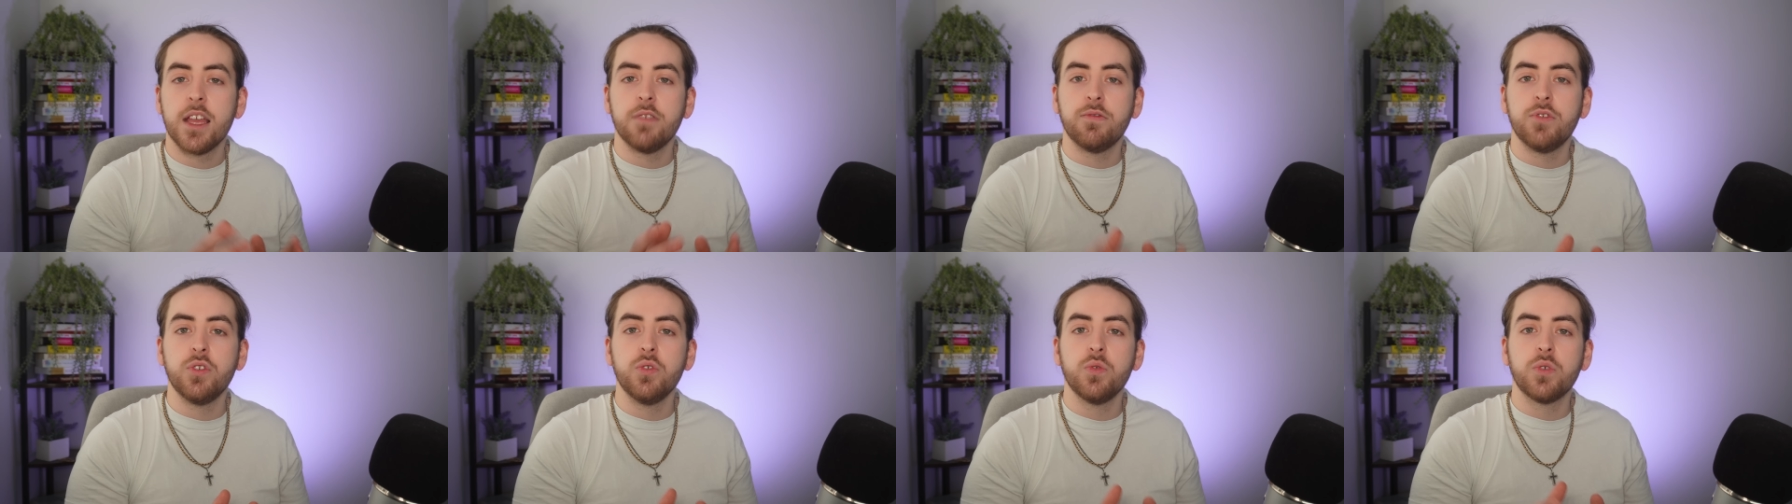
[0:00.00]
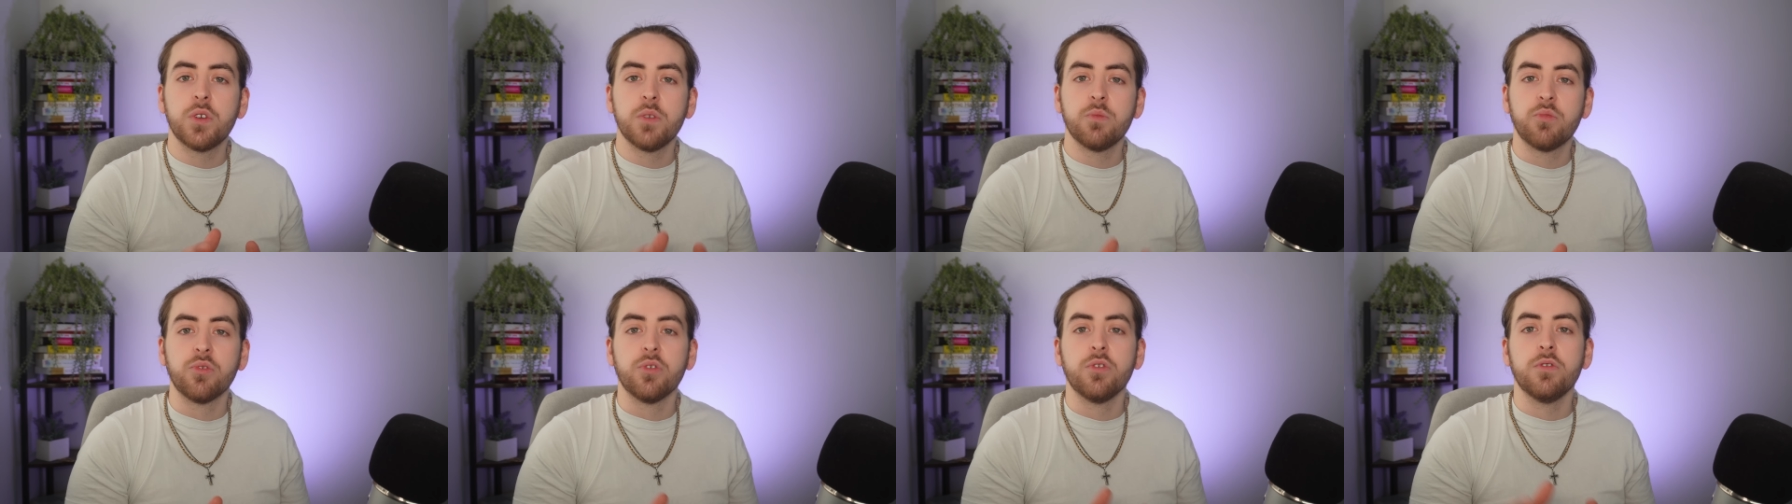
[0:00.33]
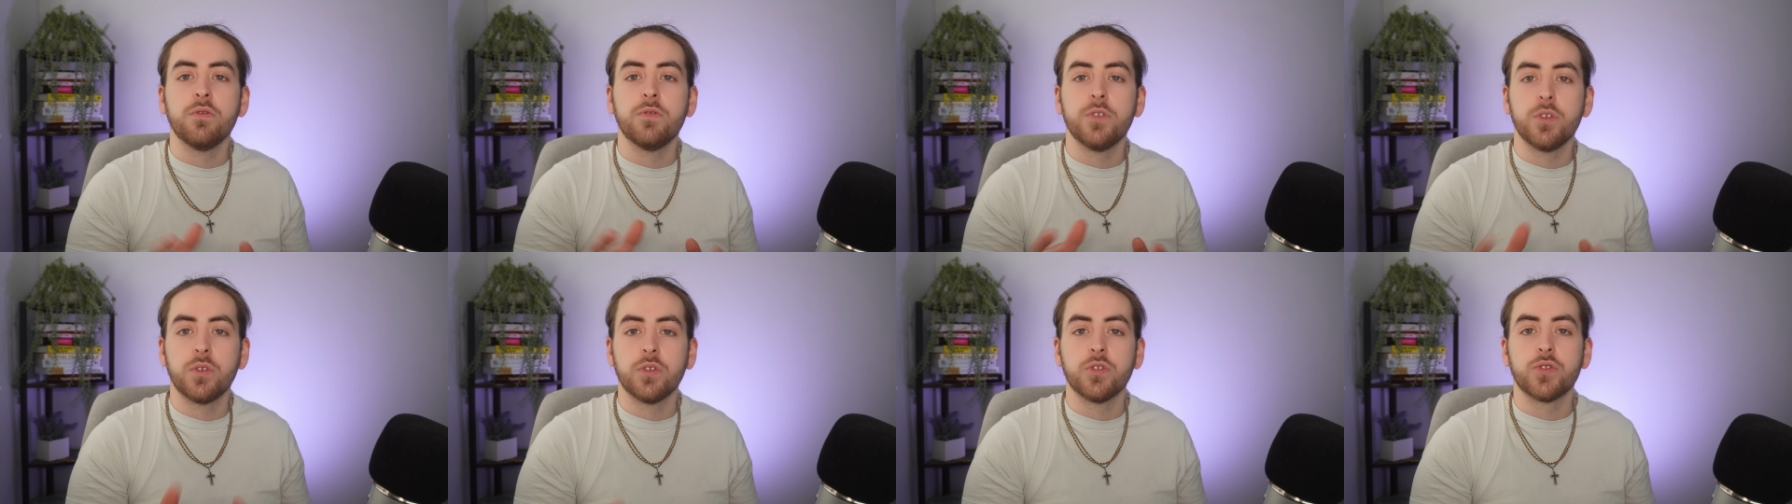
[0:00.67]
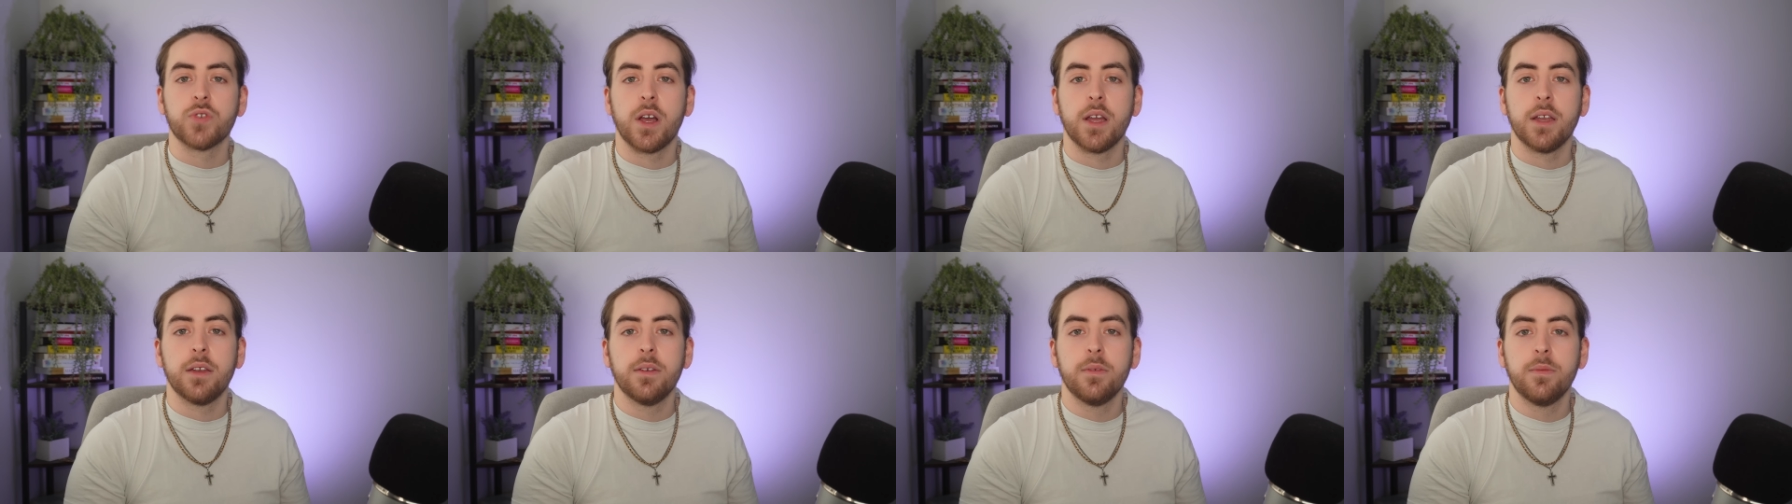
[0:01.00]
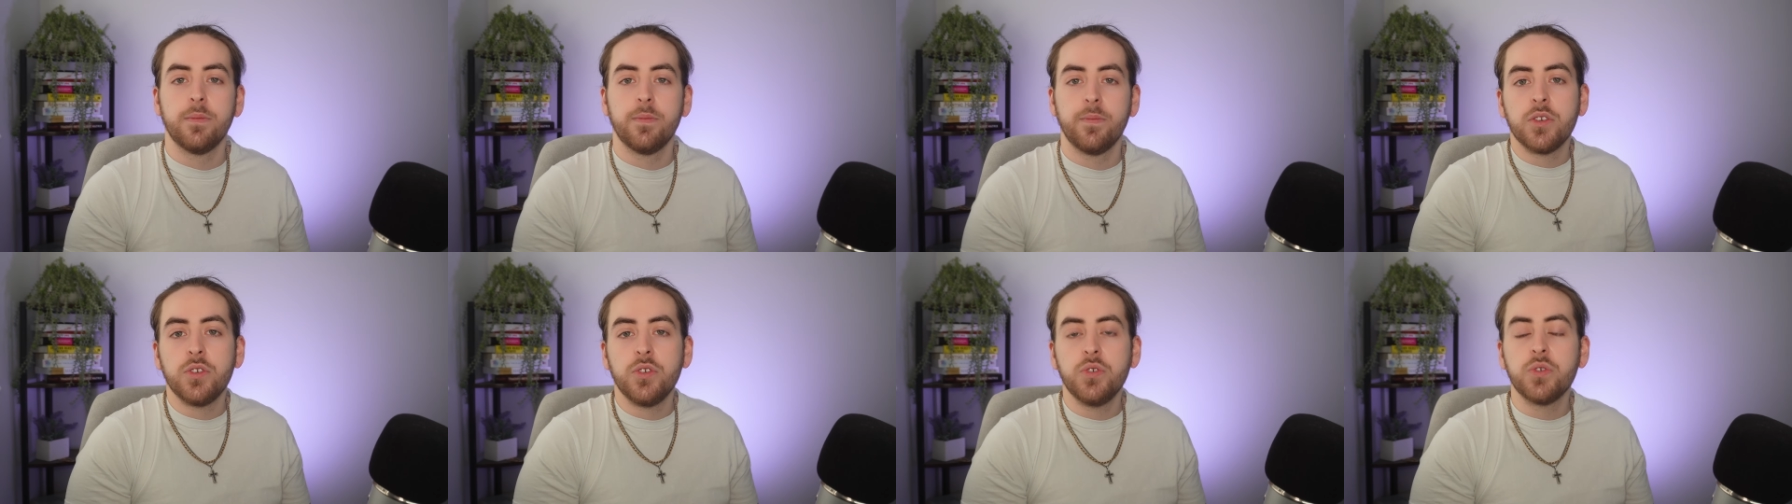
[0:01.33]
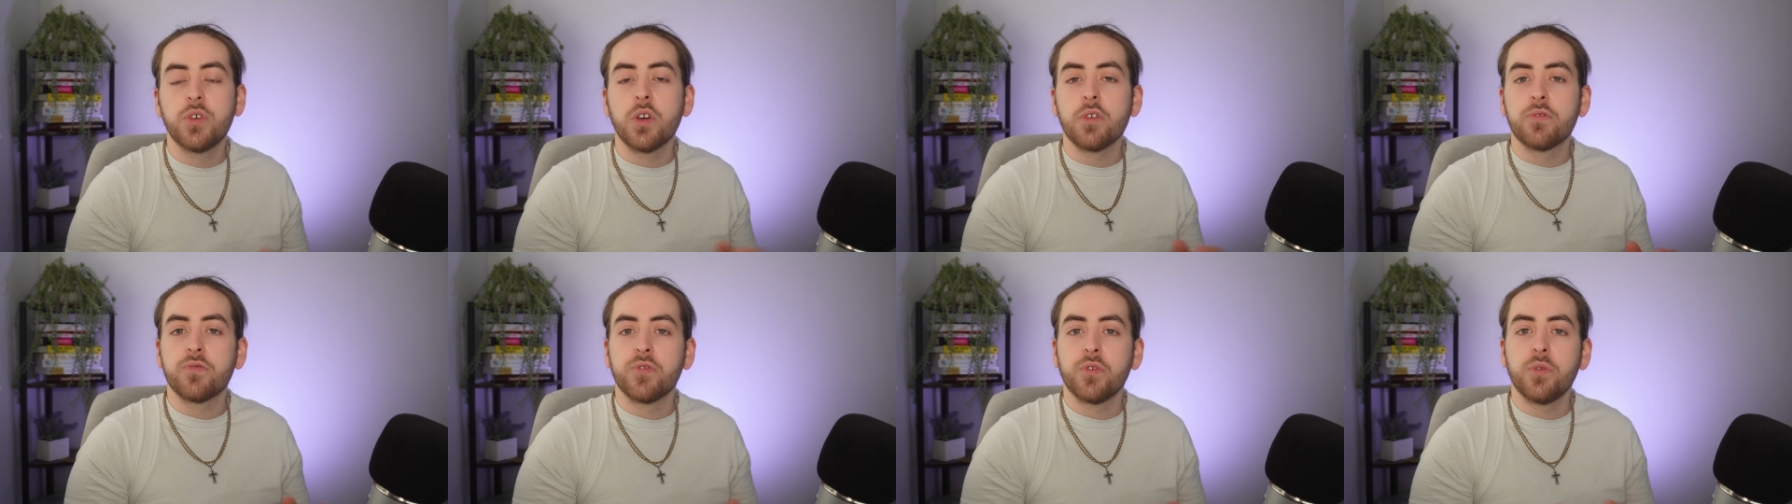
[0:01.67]
if you can prove you can trade. You
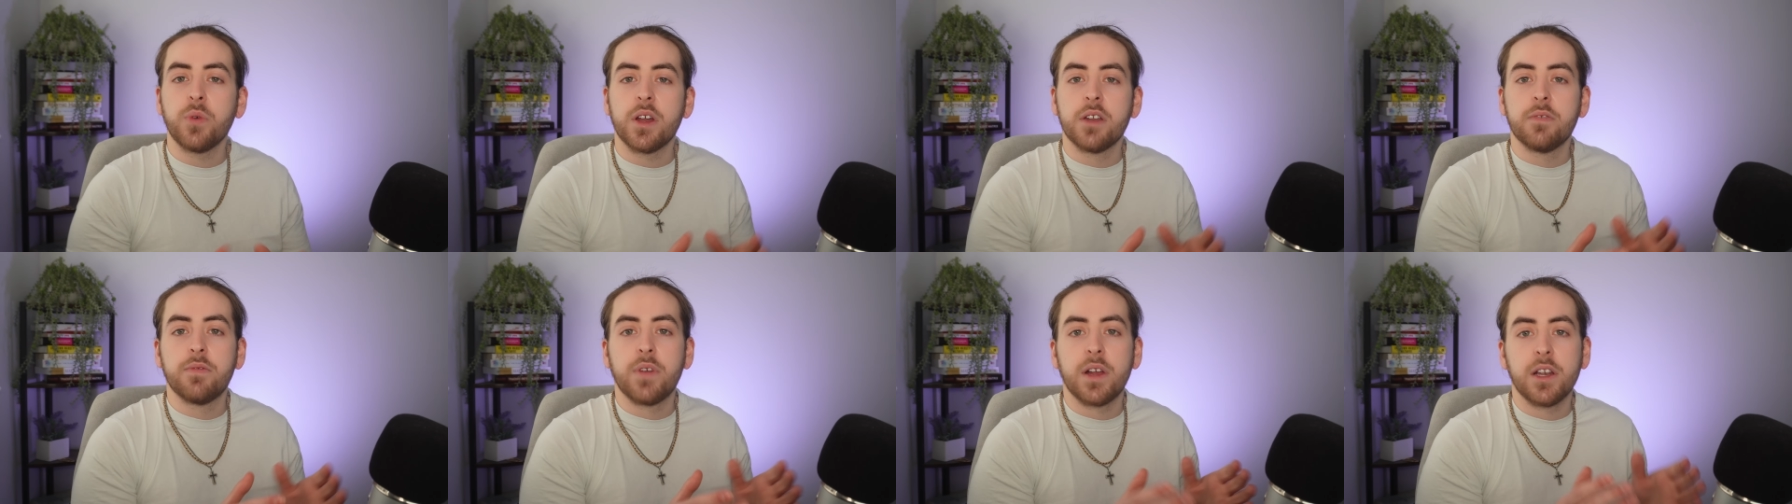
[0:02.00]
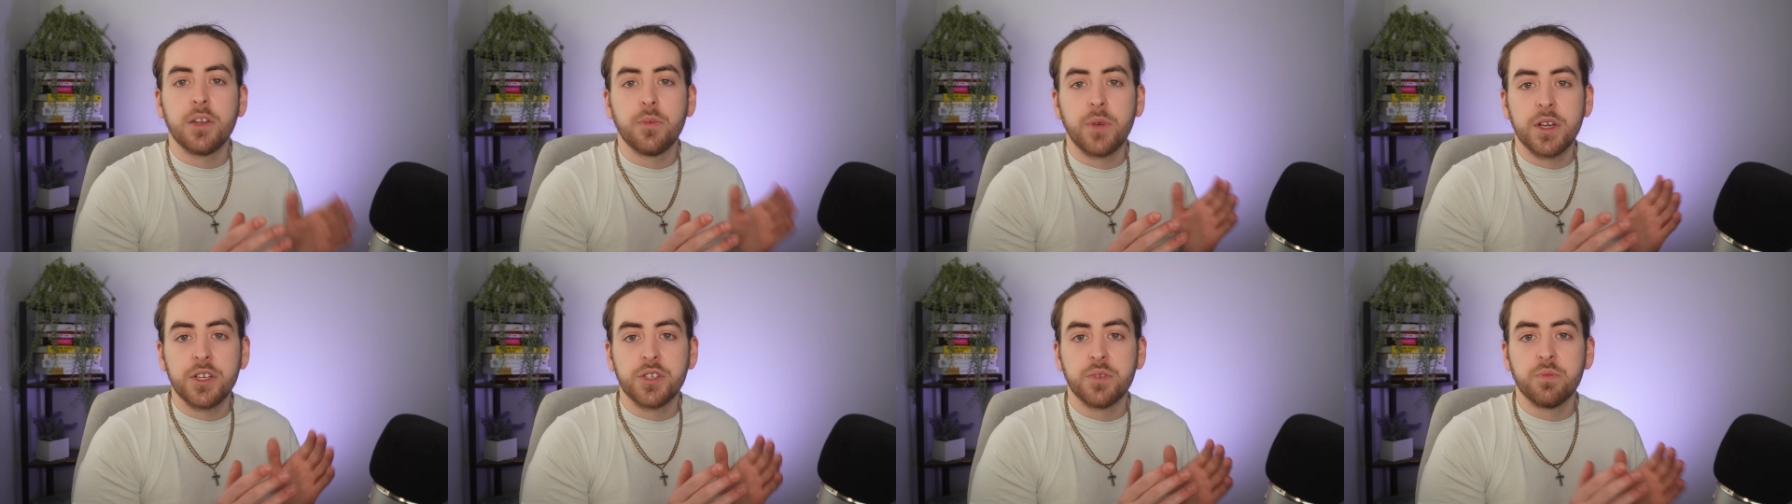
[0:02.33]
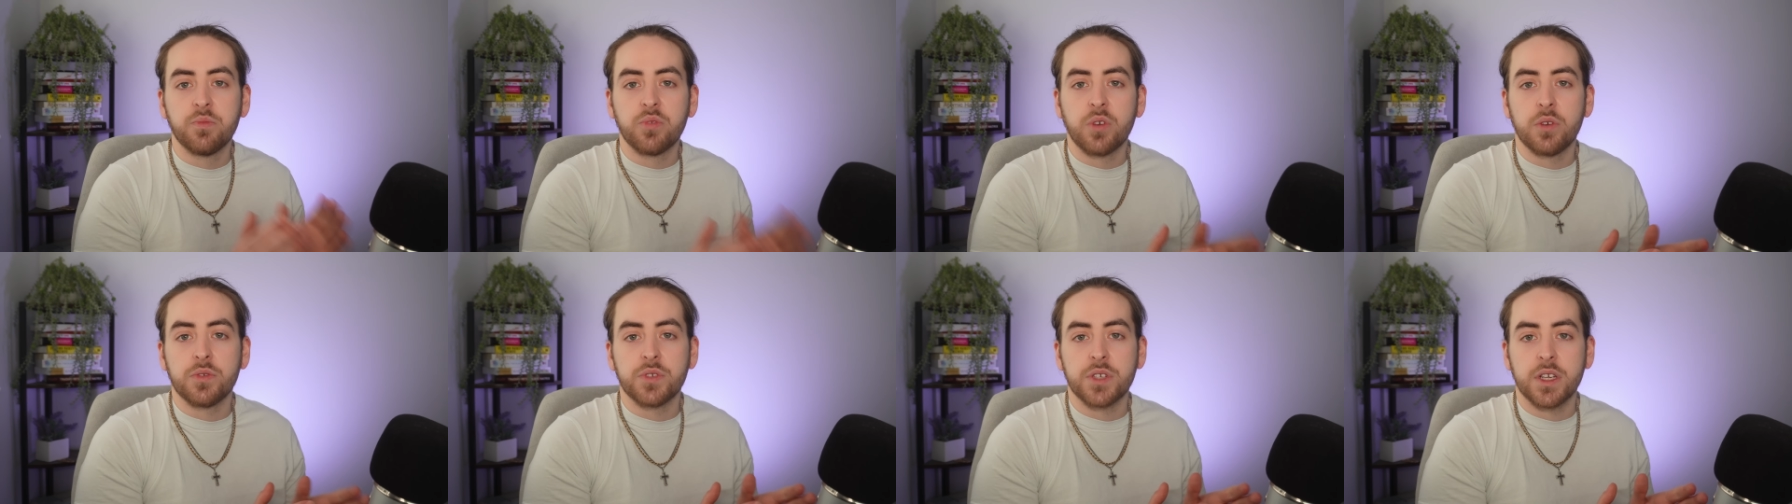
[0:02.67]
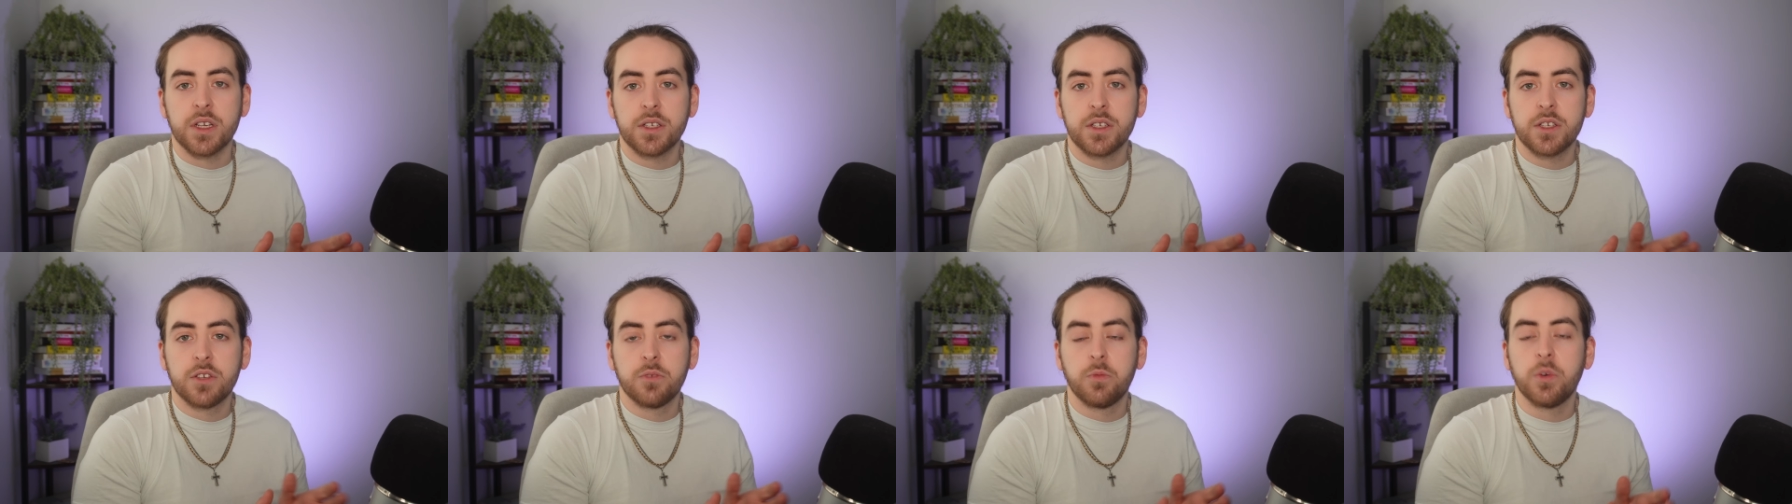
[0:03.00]
go through an evaluation process